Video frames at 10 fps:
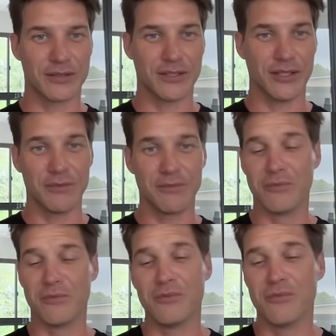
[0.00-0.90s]

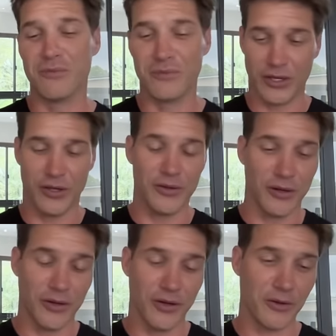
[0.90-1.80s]
you know, on, on
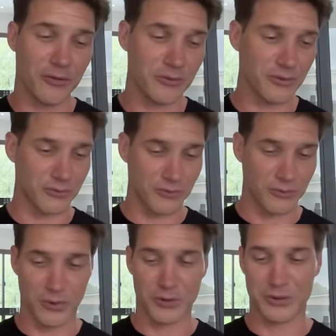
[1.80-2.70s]
not what was
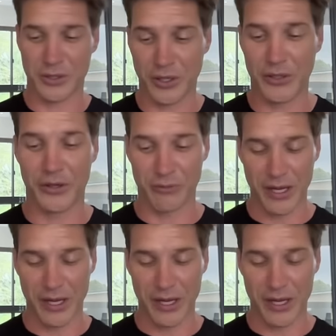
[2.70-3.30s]
going on around me,